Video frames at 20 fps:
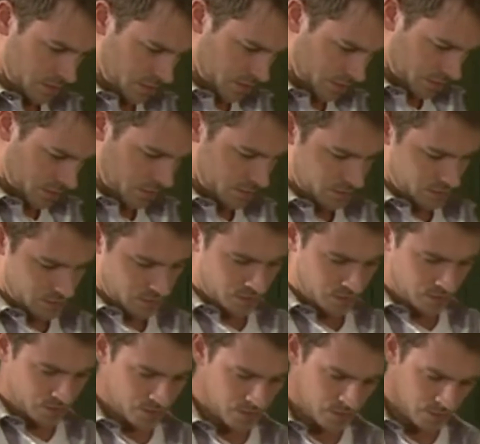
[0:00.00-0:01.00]

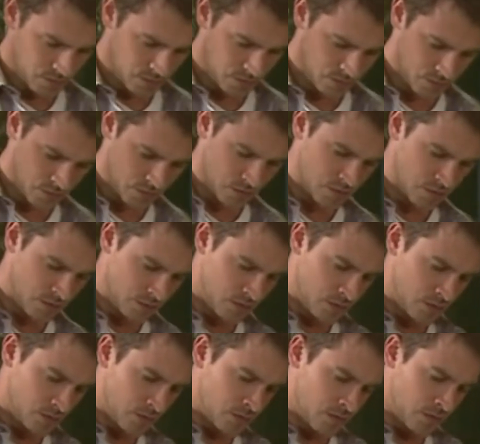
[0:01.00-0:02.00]

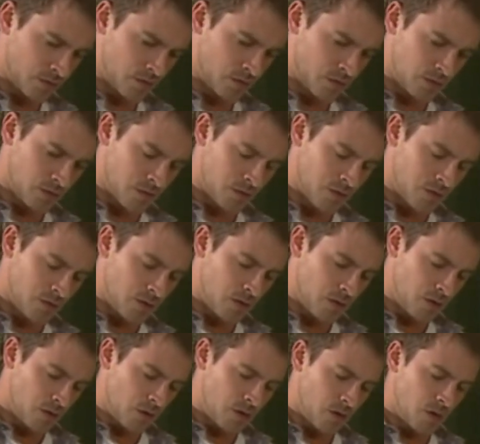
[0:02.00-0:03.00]

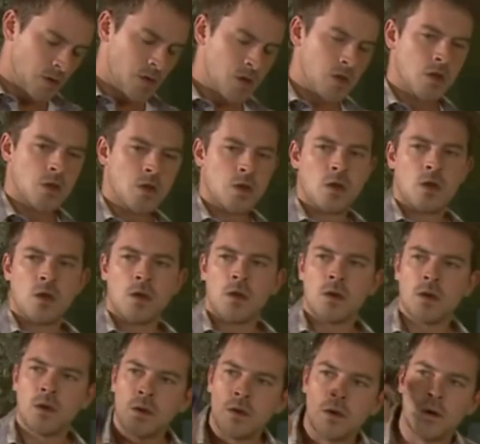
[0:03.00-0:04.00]

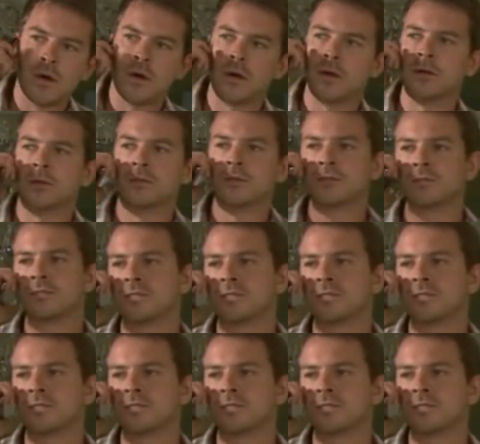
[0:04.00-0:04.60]
Nobody speaks.